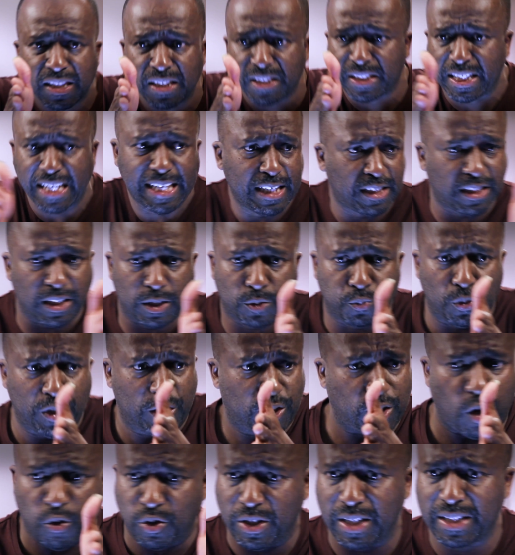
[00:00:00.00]
us and teach us, we
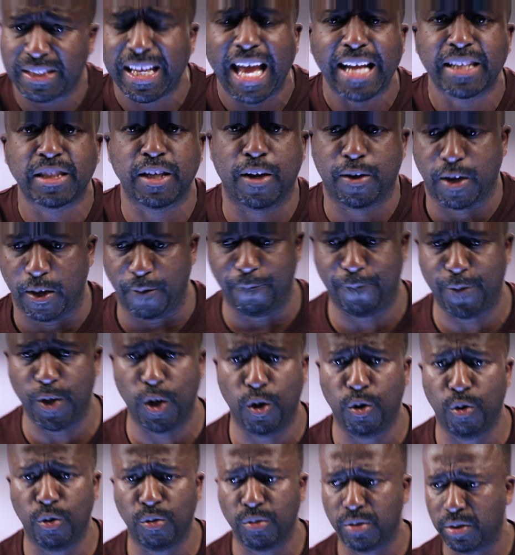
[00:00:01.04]
so detached and
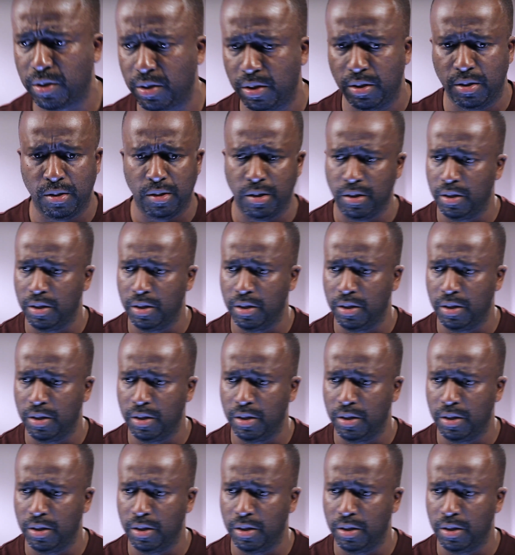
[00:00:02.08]
confused